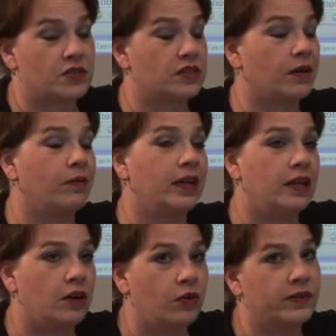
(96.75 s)
so we
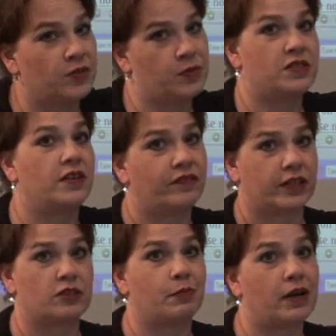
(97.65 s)
know the
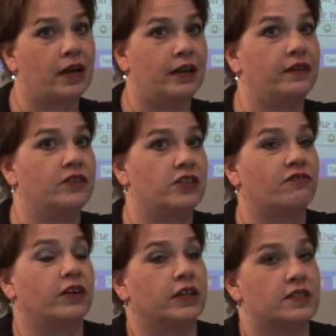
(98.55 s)
specifics behind their
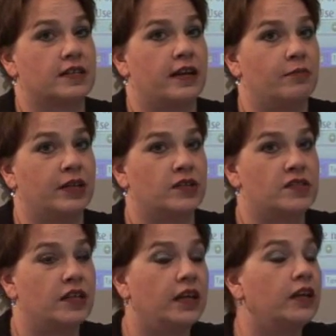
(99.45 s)
different assignments.